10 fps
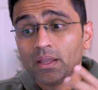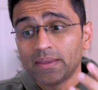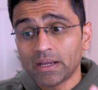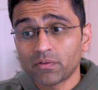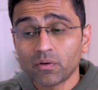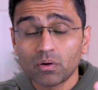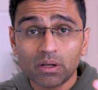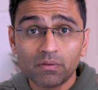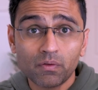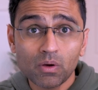Therefore,
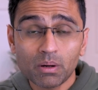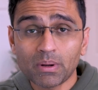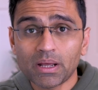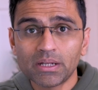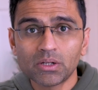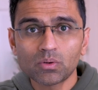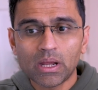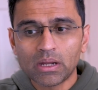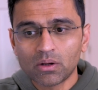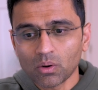if you are planning to
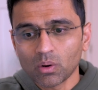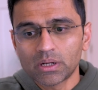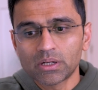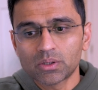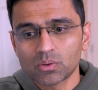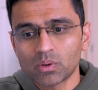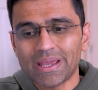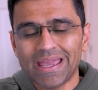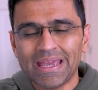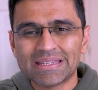enroll into
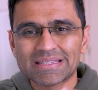any